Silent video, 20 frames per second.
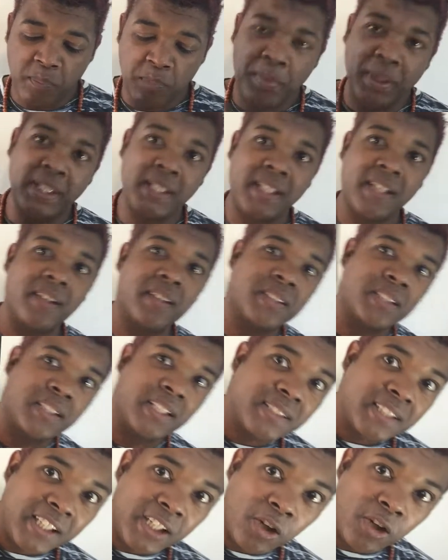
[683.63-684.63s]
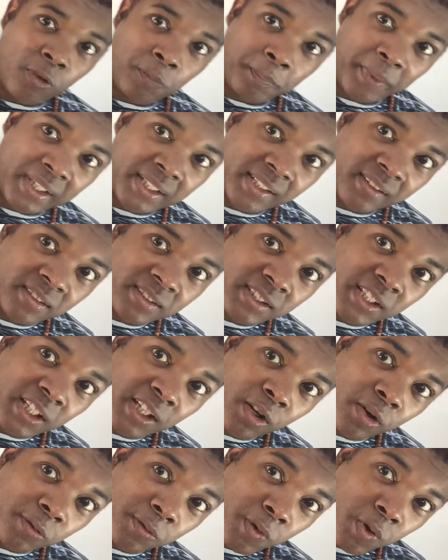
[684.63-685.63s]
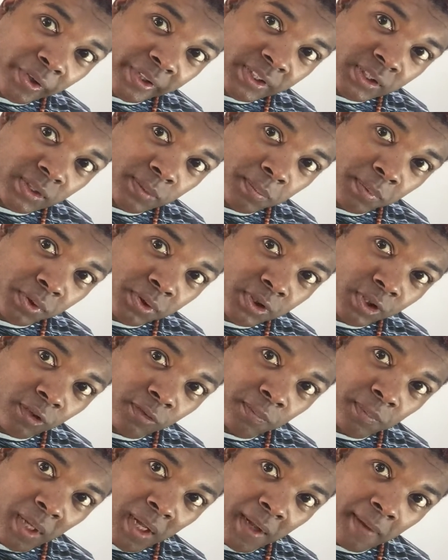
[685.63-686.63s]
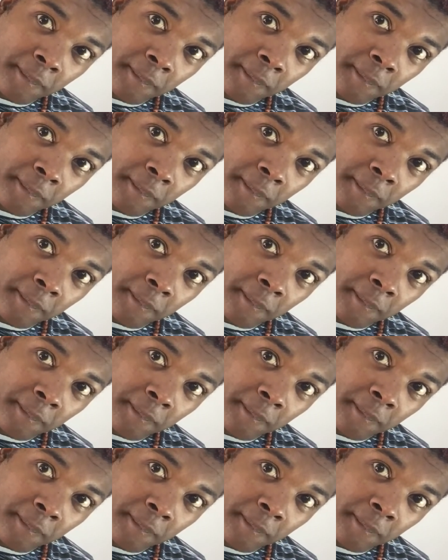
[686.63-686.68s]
Pentacles. This King of Pentacles, King of Coins, Muse of,